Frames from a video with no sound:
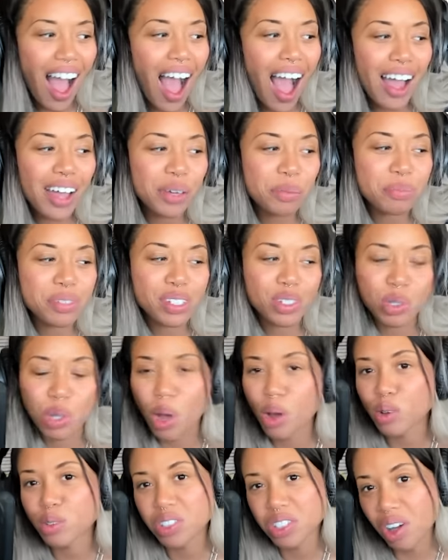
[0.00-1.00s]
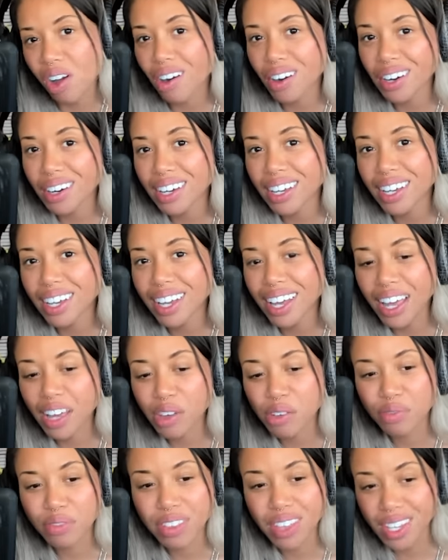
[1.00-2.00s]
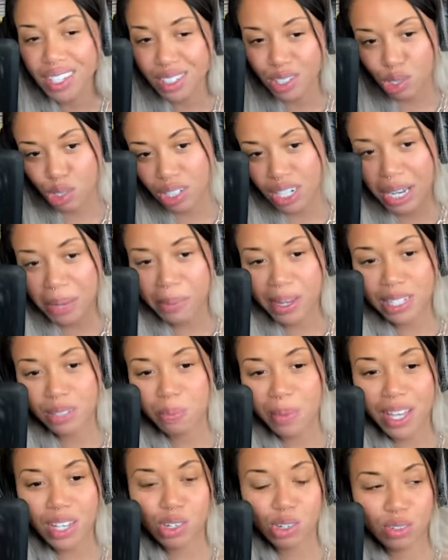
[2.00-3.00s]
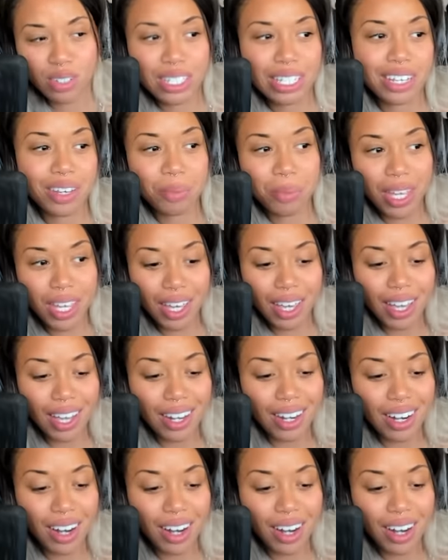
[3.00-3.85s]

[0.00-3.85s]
I'm so sorry if this stream has made you see me in